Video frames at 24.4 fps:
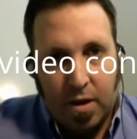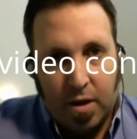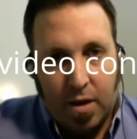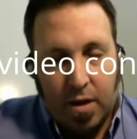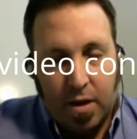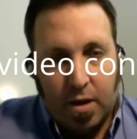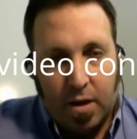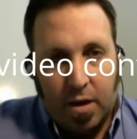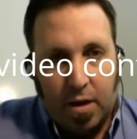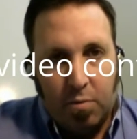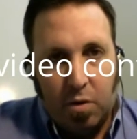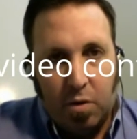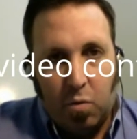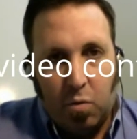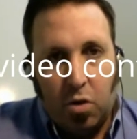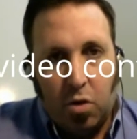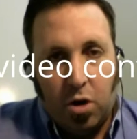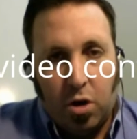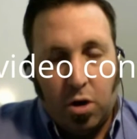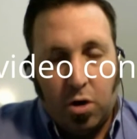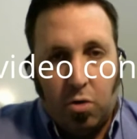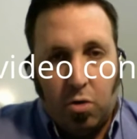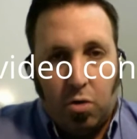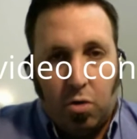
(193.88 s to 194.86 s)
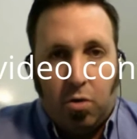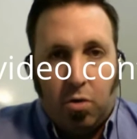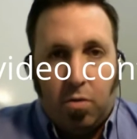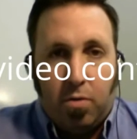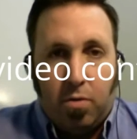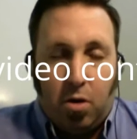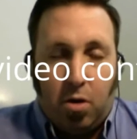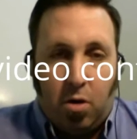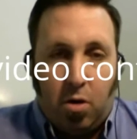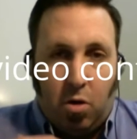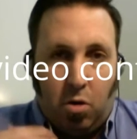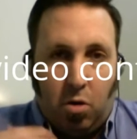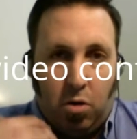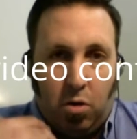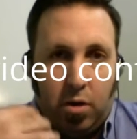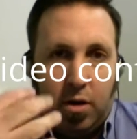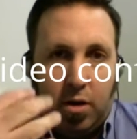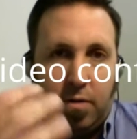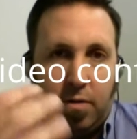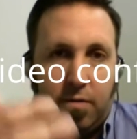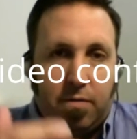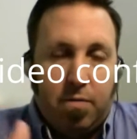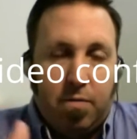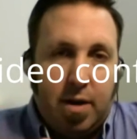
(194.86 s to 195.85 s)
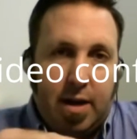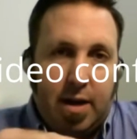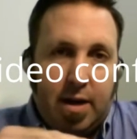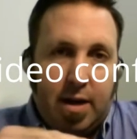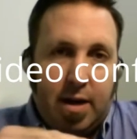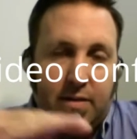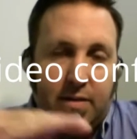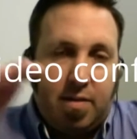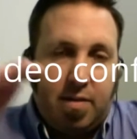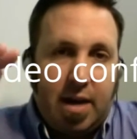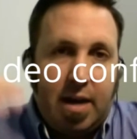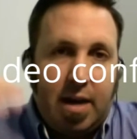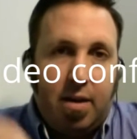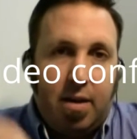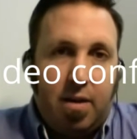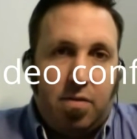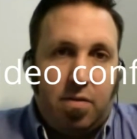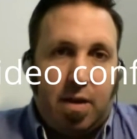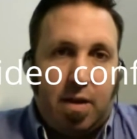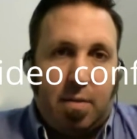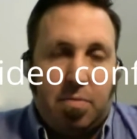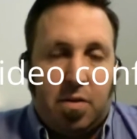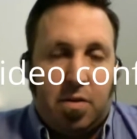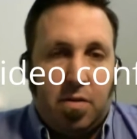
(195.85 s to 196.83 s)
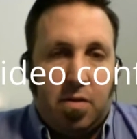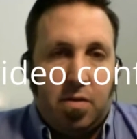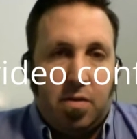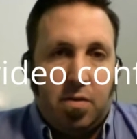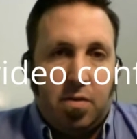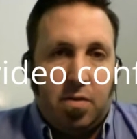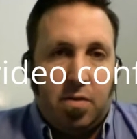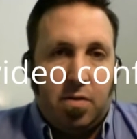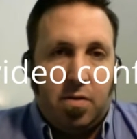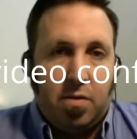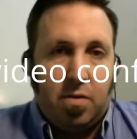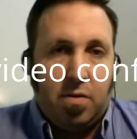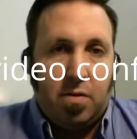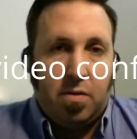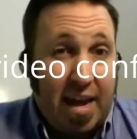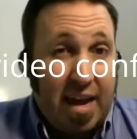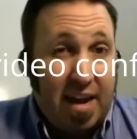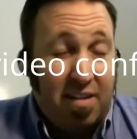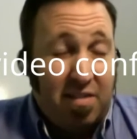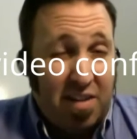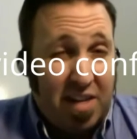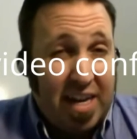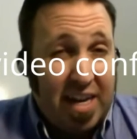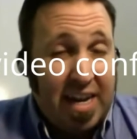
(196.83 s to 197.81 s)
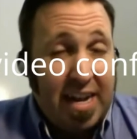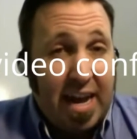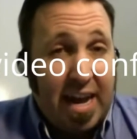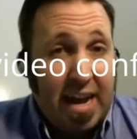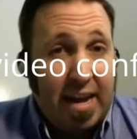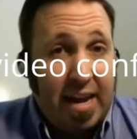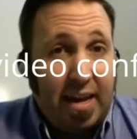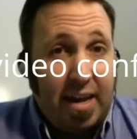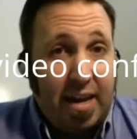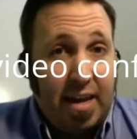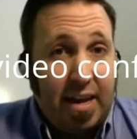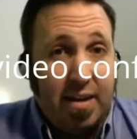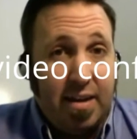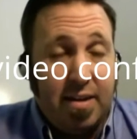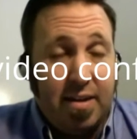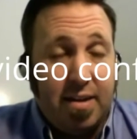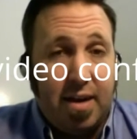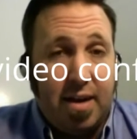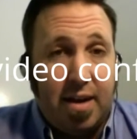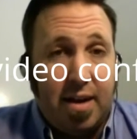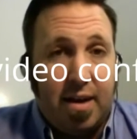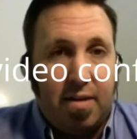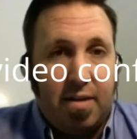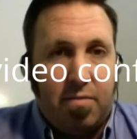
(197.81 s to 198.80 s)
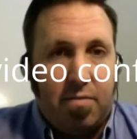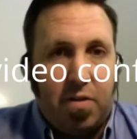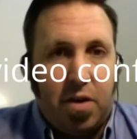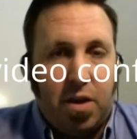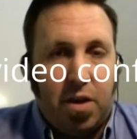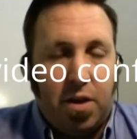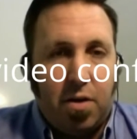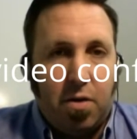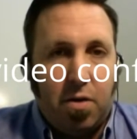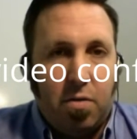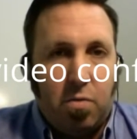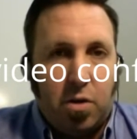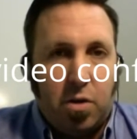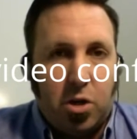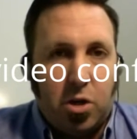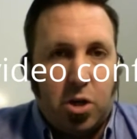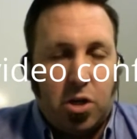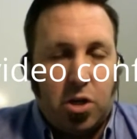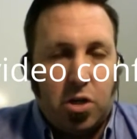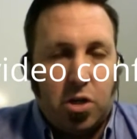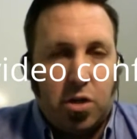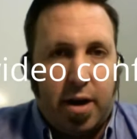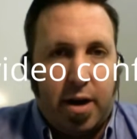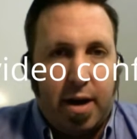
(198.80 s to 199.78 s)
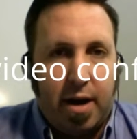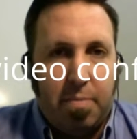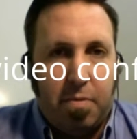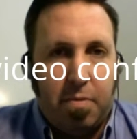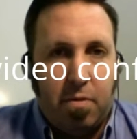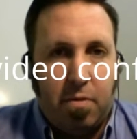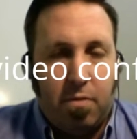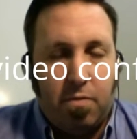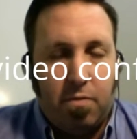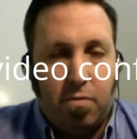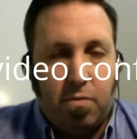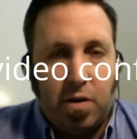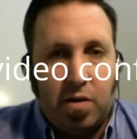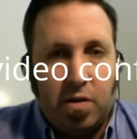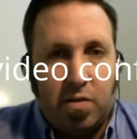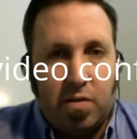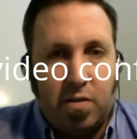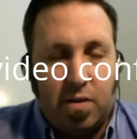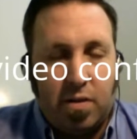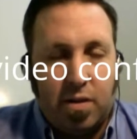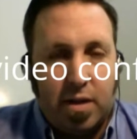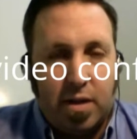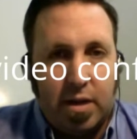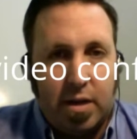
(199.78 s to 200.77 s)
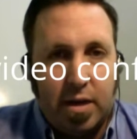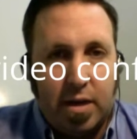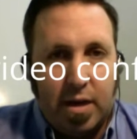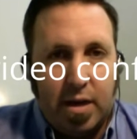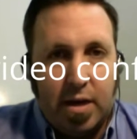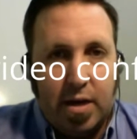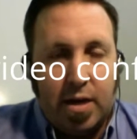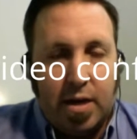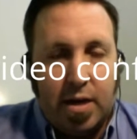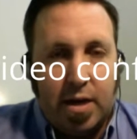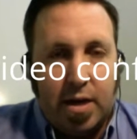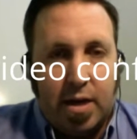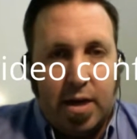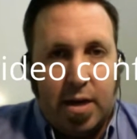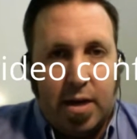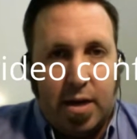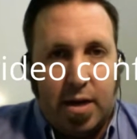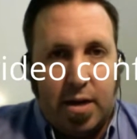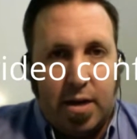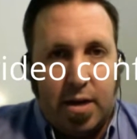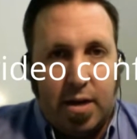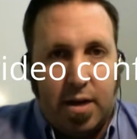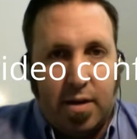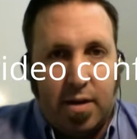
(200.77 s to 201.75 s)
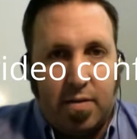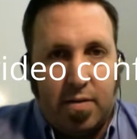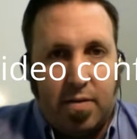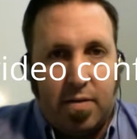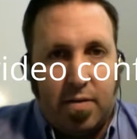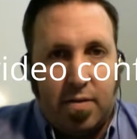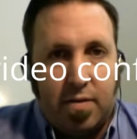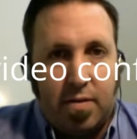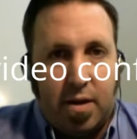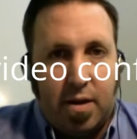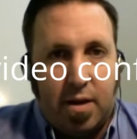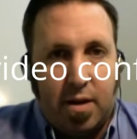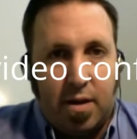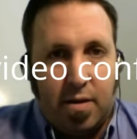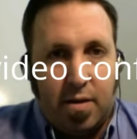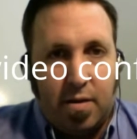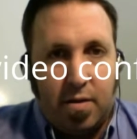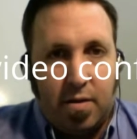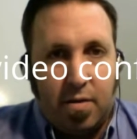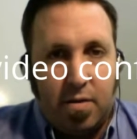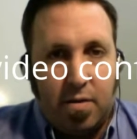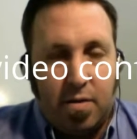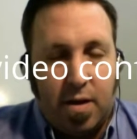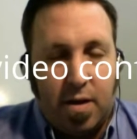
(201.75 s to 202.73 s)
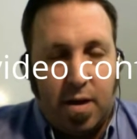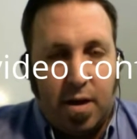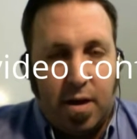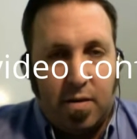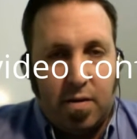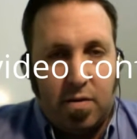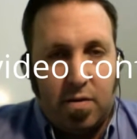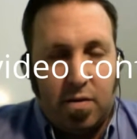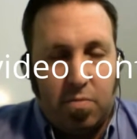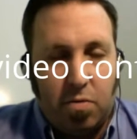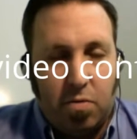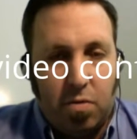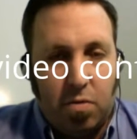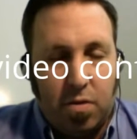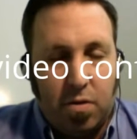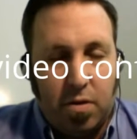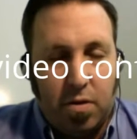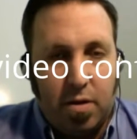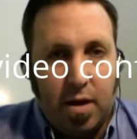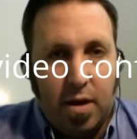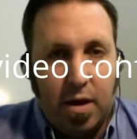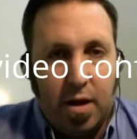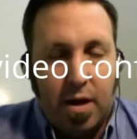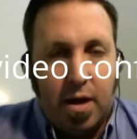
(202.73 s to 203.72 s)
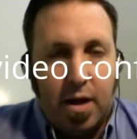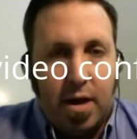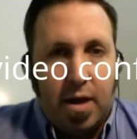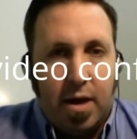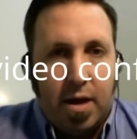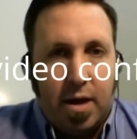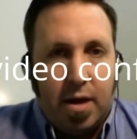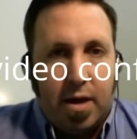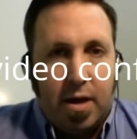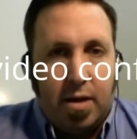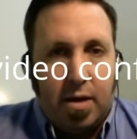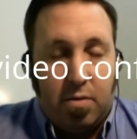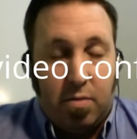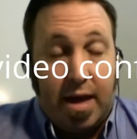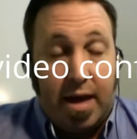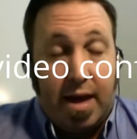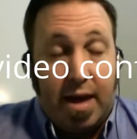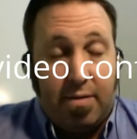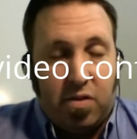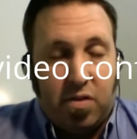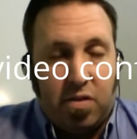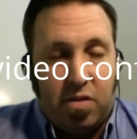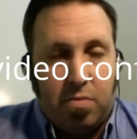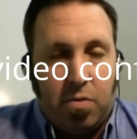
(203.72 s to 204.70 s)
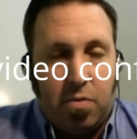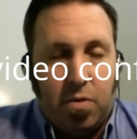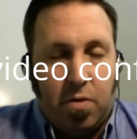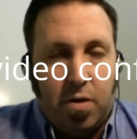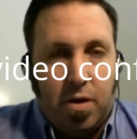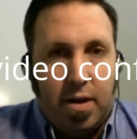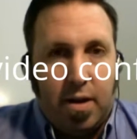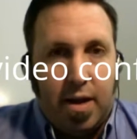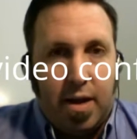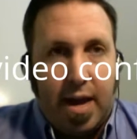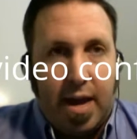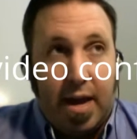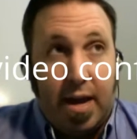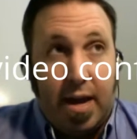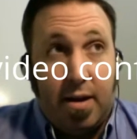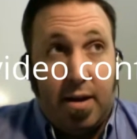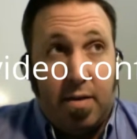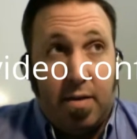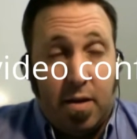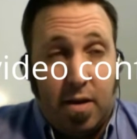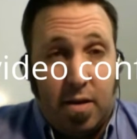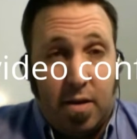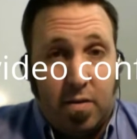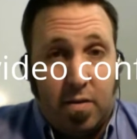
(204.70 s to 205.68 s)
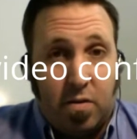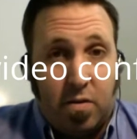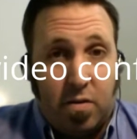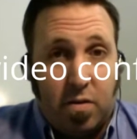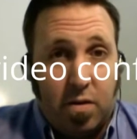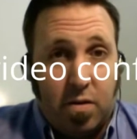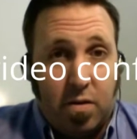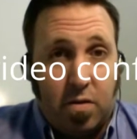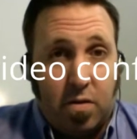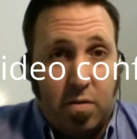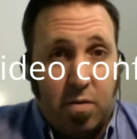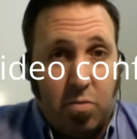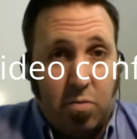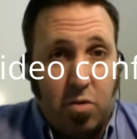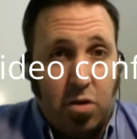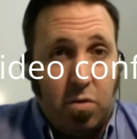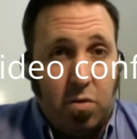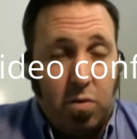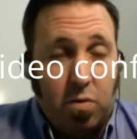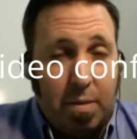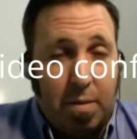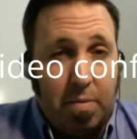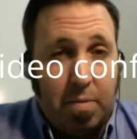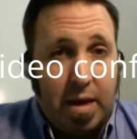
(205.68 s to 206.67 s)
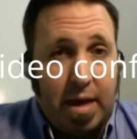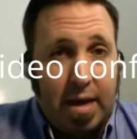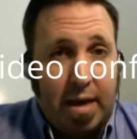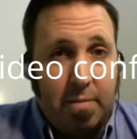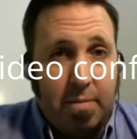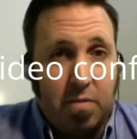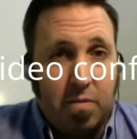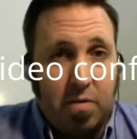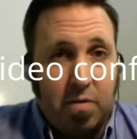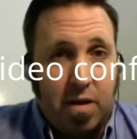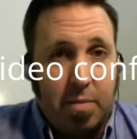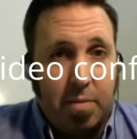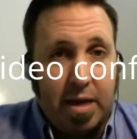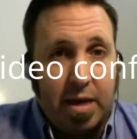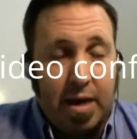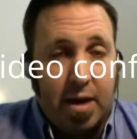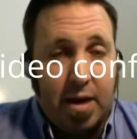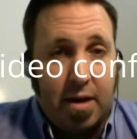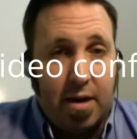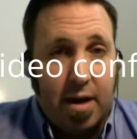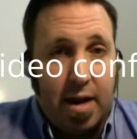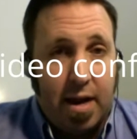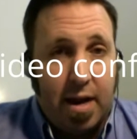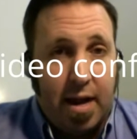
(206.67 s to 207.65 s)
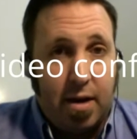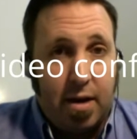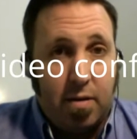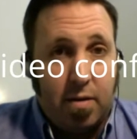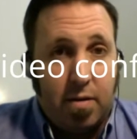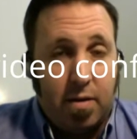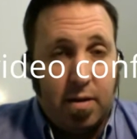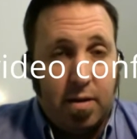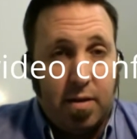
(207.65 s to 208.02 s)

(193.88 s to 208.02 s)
And we work all the different standards up to now 1080 video, which Skype have recently announced that they're supported. They have supported, and there's some new webcams coming out now.